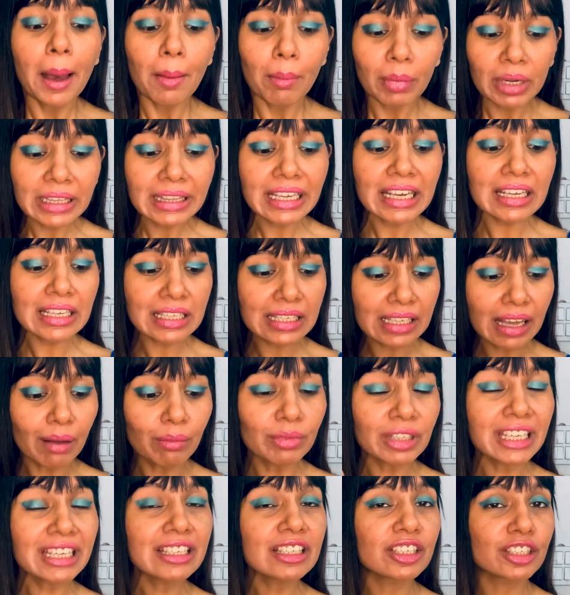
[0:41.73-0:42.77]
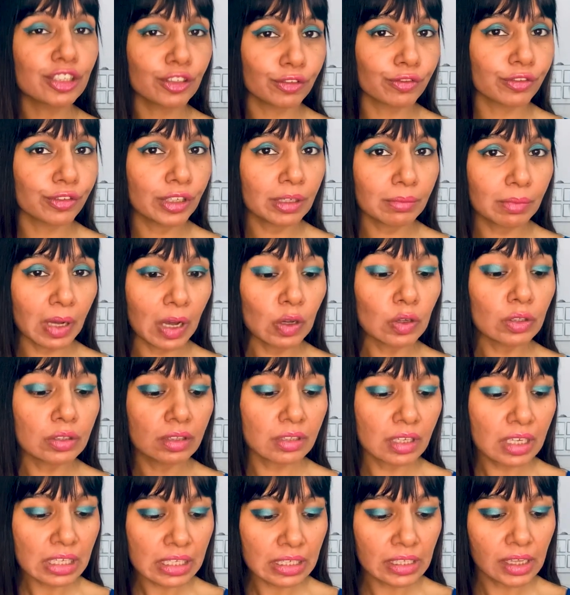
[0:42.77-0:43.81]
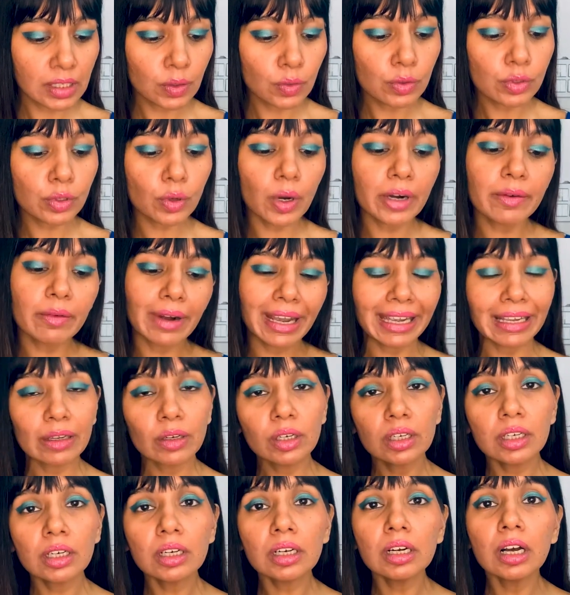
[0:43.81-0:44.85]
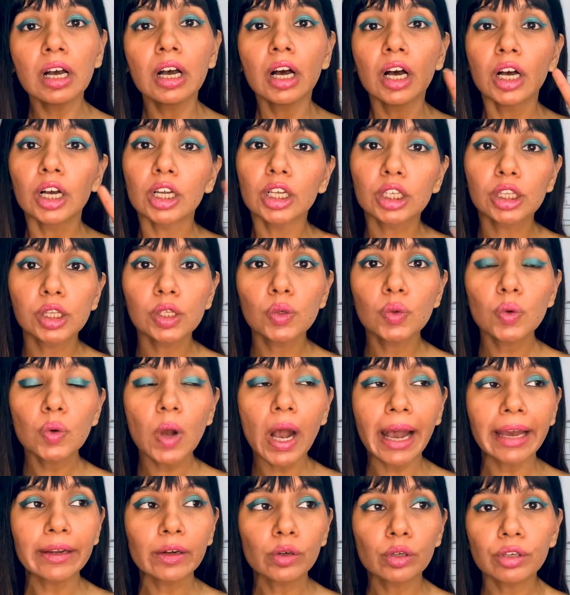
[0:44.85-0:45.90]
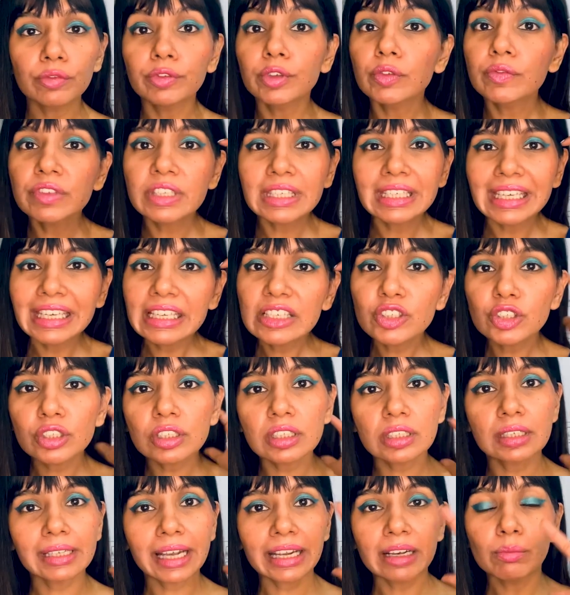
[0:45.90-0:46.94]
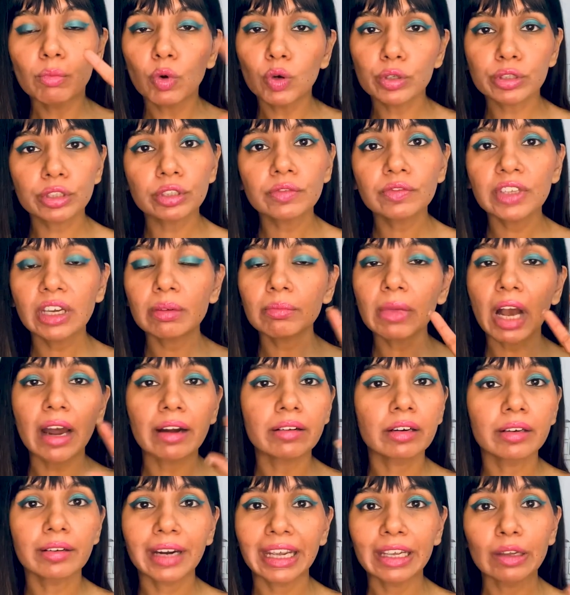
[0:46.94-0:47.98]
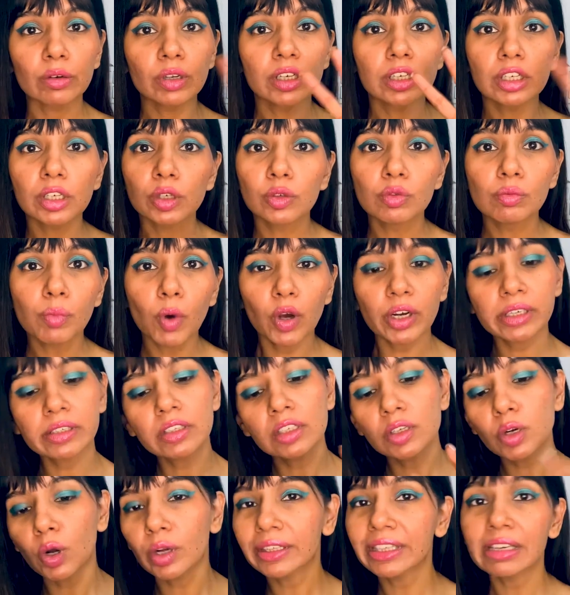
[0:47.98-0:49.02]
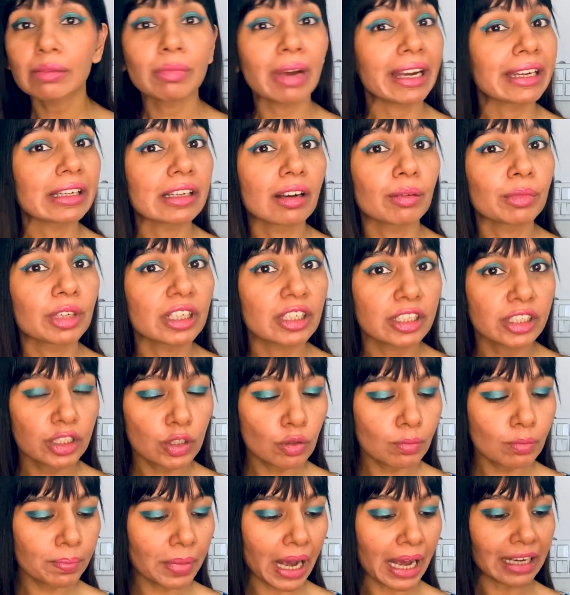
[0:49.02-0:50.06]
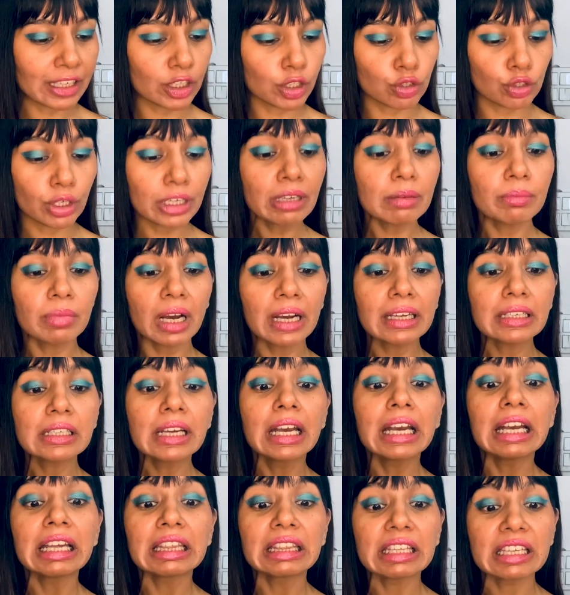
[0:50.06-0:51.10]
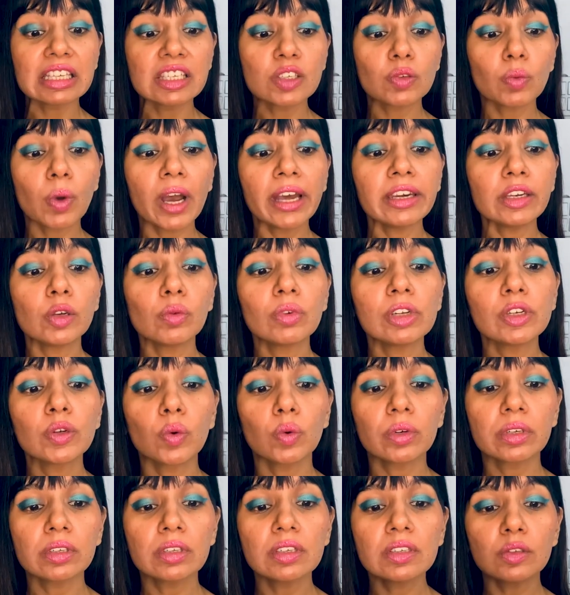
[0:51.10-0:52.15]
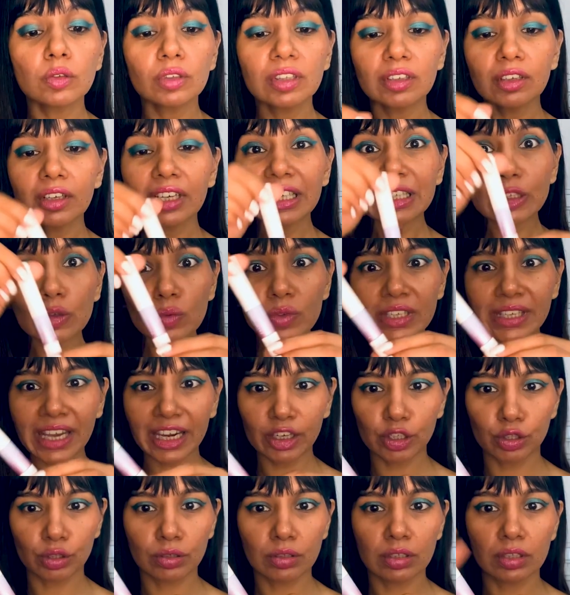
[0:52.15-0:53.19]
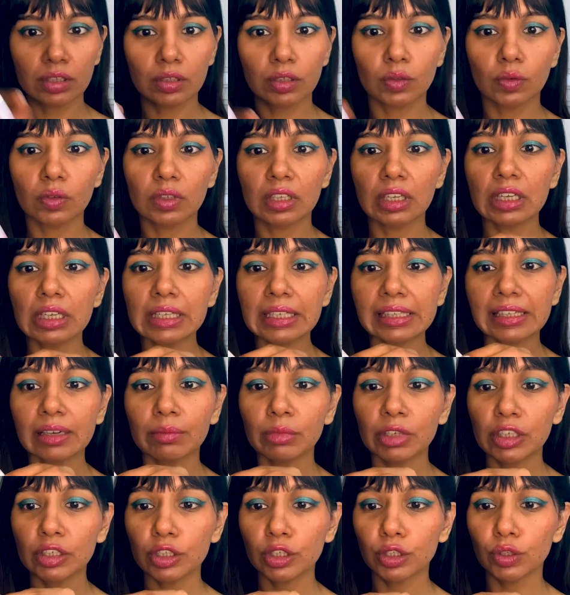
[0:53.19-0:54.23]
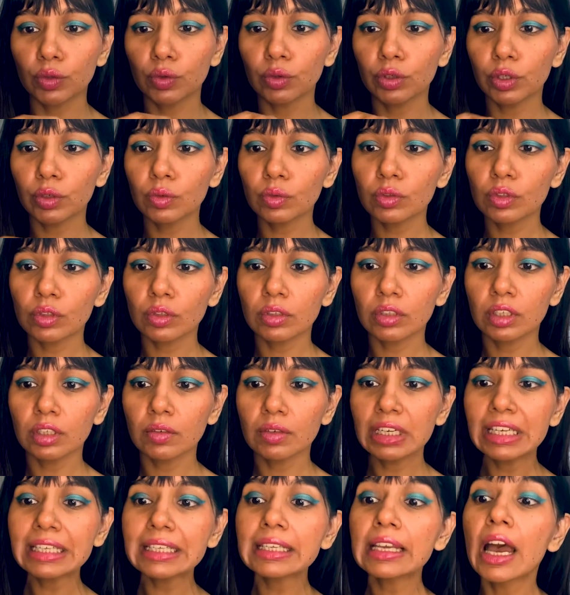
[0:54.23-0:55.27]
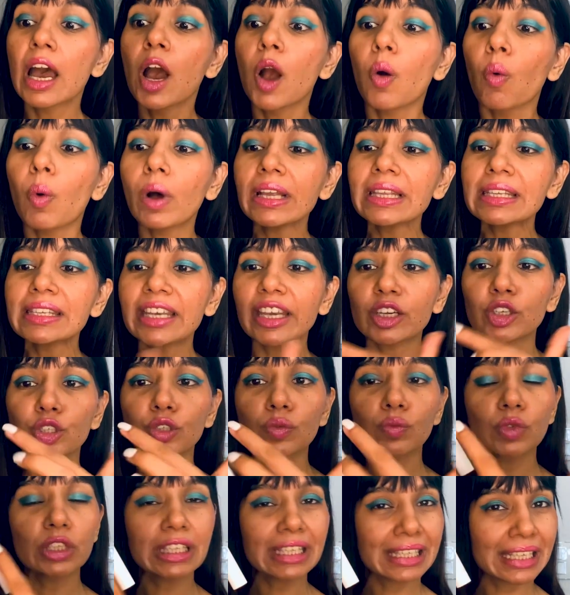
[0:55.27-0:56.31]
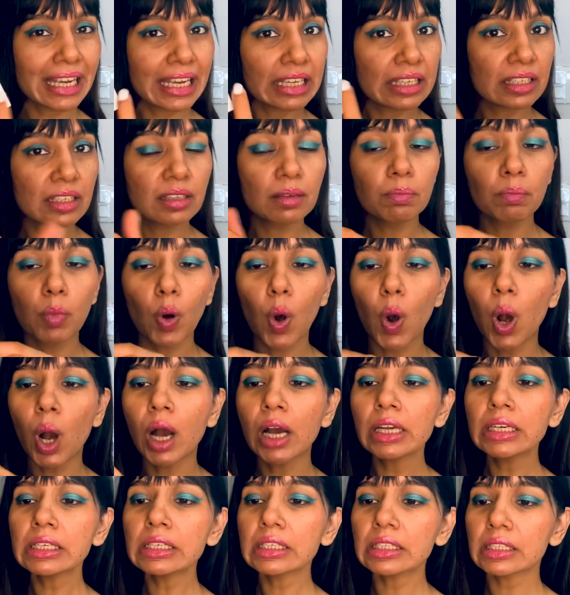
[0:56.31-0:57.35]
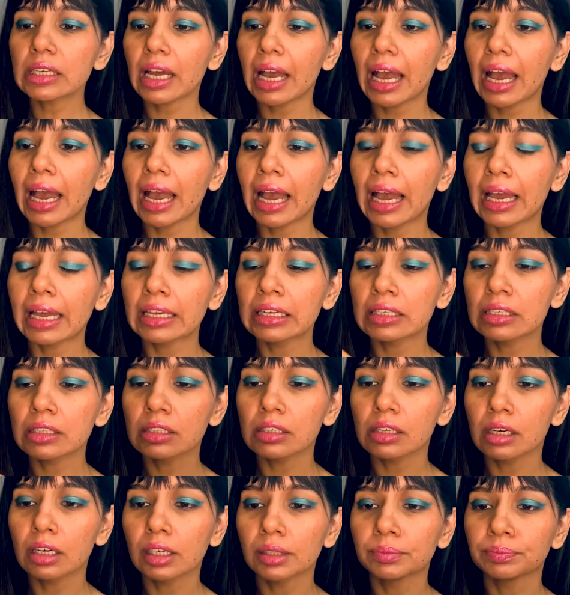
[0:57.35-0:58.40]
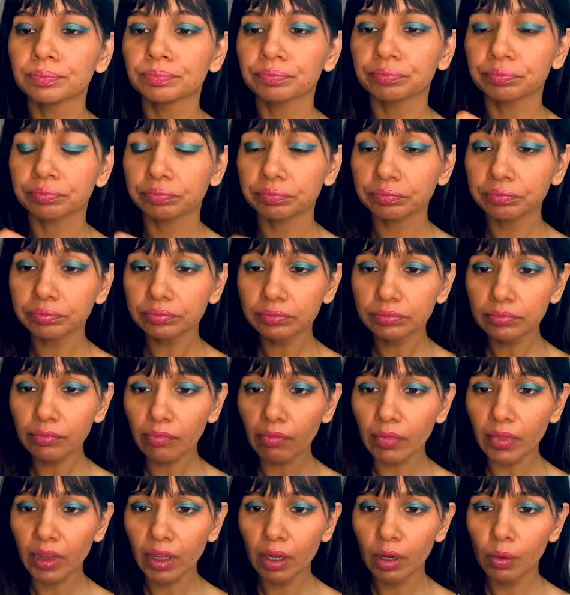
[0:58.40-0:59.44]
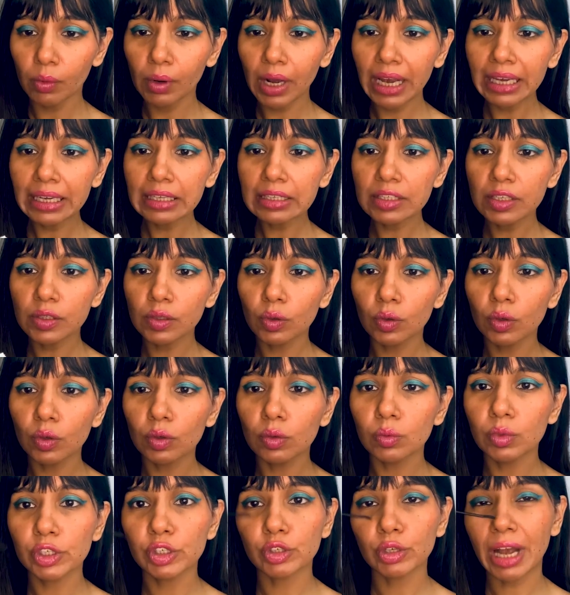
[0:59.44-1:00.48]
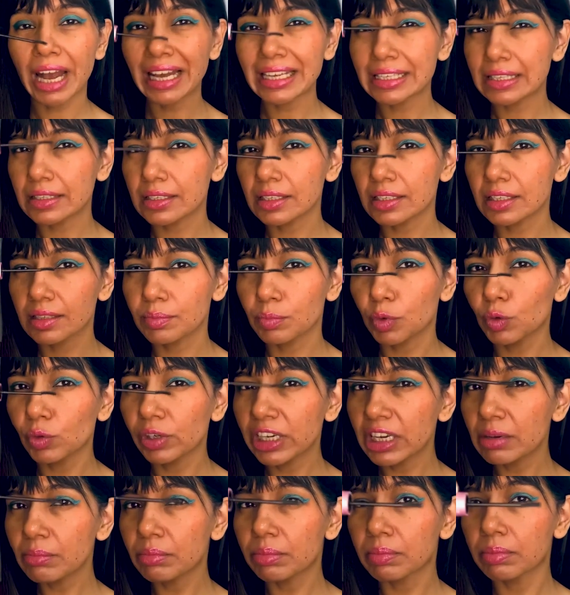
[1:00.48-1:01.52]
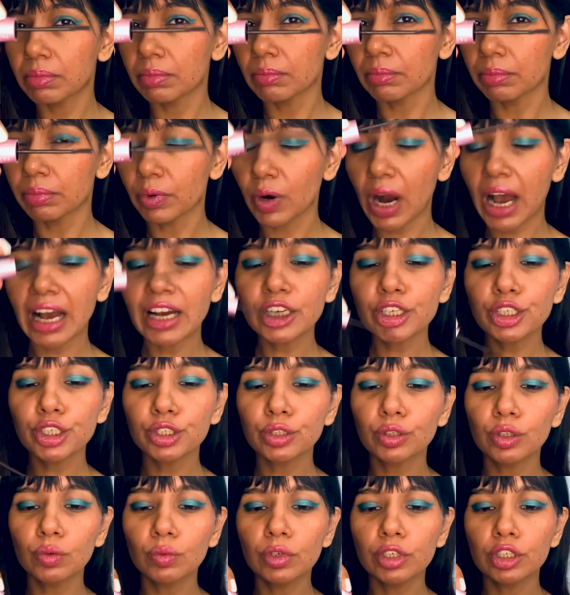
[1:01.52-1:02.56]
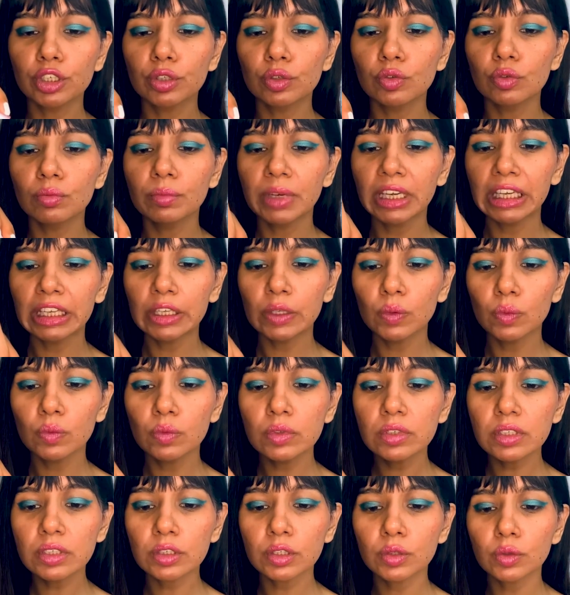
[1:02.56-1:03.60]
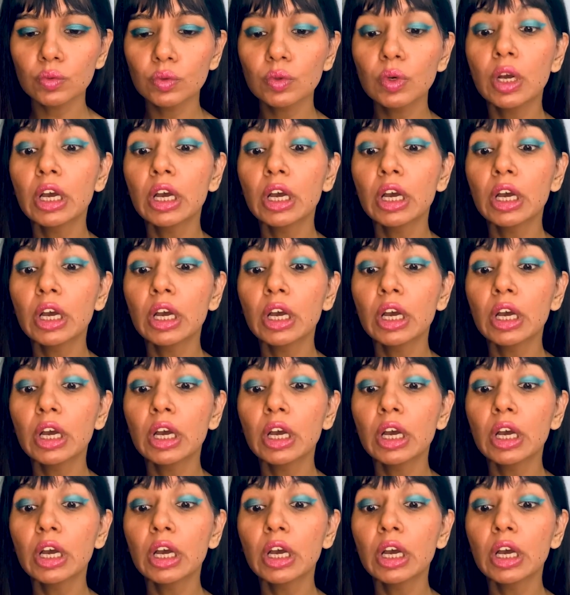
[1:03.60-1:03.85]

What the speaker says: But there's something different about this glue. So a regular glue, I don't know if you've seen, just like most of them are a regular glue bottle, or they might come in a tube packaging. But this one you will notice, so there are two sections to this. Let me show you. So there is one section which says the bond, and right, so which has this pulley brush, which you may use to,